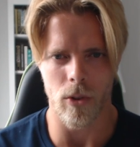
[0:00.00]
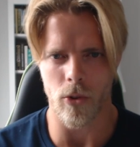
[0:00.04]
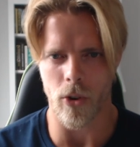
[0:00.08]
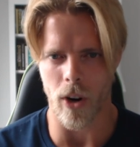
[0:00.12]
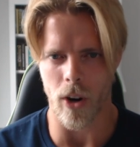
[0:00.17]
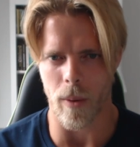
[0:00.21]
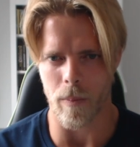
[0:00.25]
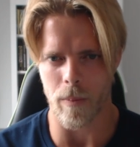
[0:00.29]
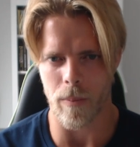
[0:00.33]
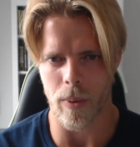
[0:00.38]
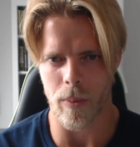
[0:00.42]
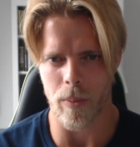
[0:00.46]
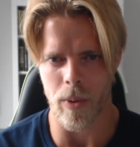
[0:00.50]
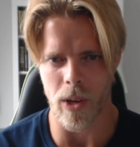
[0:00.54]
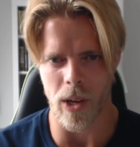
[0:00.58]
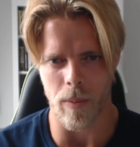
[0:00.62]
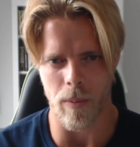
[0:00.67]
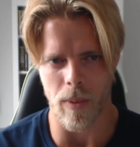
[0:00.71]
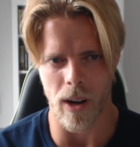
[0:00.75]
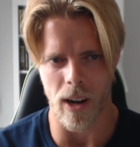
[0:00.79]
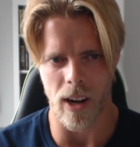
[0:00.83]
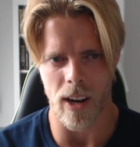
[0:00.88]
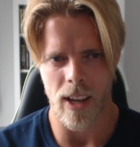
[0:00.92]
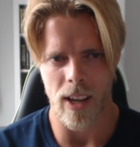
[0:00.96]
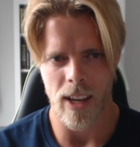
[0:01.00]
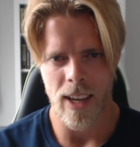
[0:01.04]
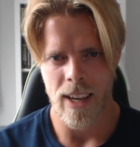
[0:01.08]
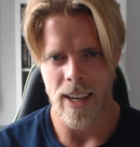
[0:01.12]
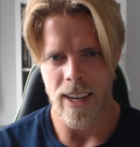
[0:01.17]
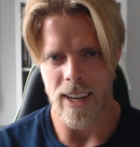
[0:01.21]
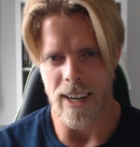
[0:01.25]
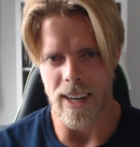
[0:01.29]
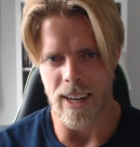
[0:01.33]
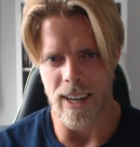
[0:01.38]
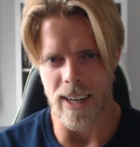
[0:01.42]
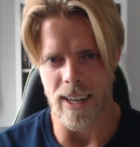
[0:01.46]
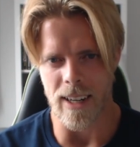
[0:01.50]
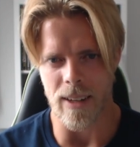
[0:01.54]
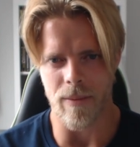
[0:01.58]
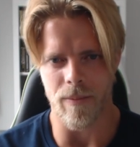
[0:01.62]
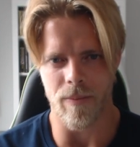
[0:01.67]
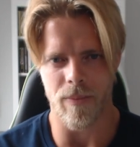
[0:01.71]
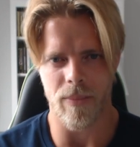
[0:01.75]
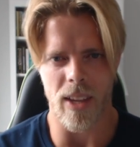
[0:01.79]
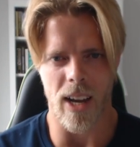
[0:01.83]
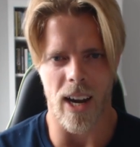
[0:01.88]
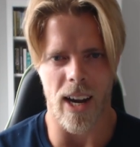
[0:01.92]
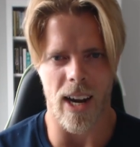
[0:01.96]
Trump people.
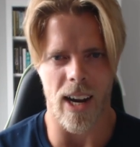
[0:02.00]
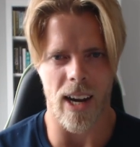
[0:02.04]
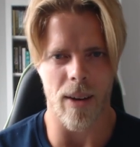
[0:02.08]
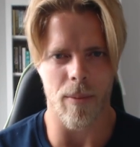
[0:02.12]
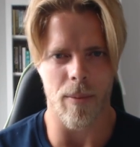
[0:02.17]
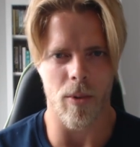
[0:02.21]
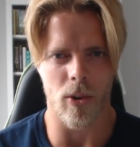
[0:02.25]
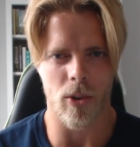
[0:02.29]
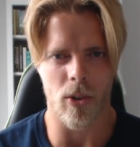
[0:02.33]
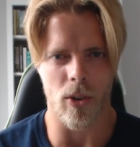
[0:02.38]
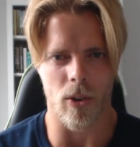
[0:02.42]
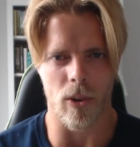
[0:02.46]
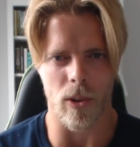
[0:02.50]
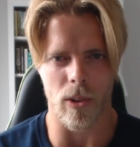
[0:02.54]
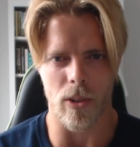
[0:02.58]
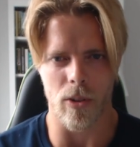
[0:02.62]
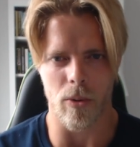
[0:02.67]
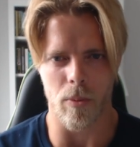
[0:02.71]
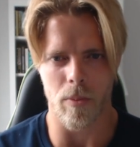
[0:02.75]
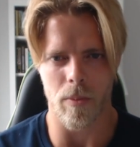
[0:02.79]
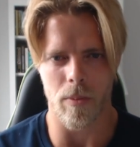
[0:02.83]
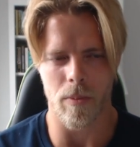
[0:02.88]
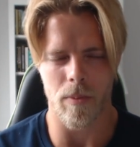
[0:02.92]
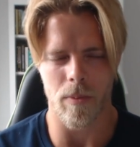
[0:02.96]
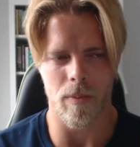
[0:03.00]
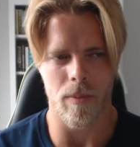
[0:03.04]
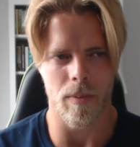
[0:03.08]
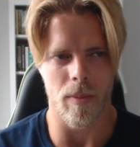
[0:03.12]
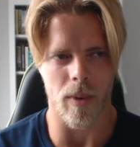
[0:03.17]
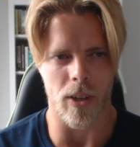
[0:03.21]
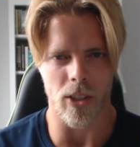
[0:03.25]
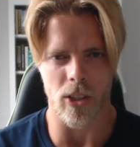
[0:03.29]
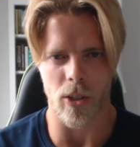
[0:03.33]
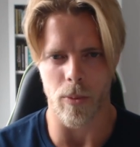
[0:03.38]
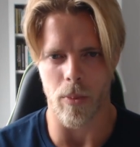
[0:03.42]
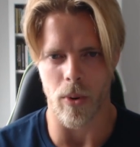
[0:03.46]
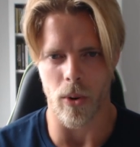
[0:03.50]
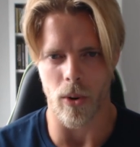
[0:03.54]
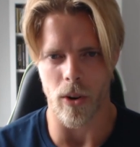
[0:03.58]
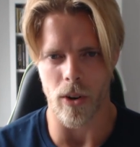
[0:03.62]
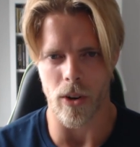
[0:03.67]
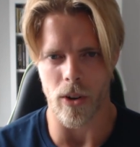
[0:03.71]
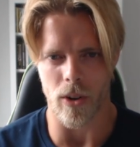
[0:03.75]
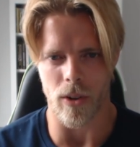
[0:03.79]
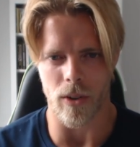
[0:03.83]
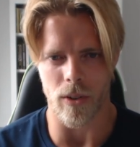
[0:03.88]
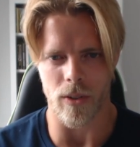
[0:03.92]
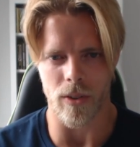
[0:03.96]
I'm not all too much
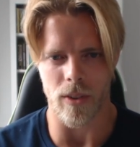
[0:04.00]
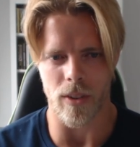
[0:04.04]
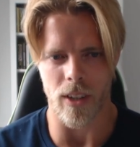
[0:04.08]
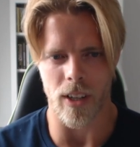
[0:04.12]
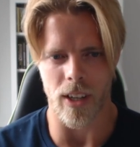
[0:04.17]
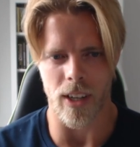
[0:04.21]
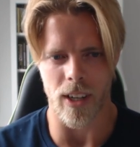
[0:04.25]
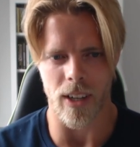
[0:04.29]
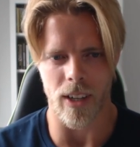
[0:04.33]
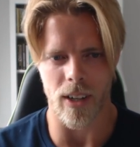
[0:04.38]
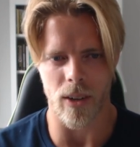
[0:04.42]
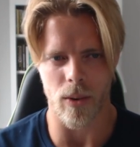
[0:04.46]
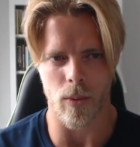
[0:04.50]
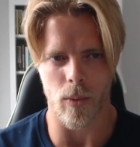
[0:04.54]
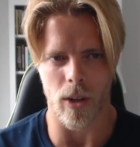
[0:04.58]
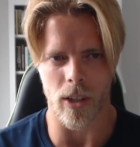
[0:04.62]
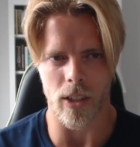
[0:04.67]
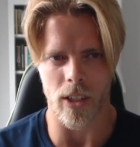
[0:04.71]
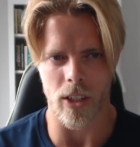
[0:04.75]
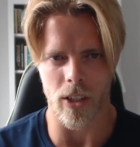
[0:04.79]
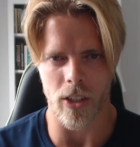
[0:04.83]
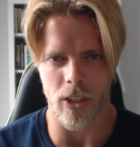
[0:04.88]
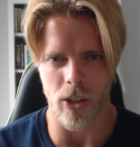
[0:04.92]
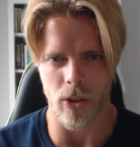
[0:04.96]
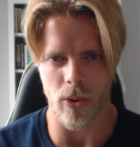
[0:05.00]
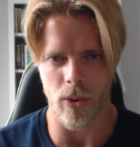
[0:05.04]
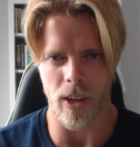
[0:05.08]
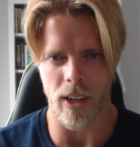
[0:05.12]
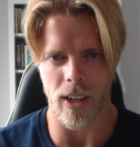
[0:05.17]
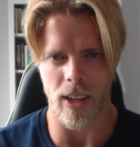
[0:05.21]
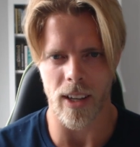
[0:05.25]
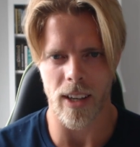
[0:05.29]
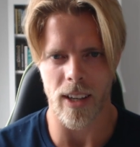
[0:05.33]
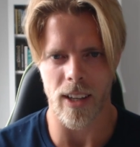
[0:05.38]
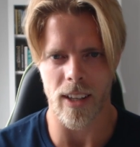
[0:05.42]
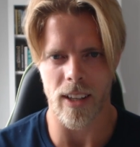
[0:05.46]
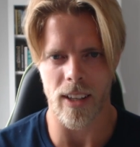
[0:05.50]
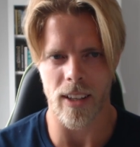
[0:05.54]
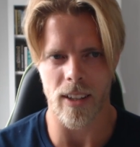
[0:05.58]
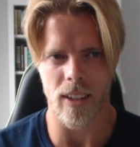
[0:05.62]
aboard on what you're doing.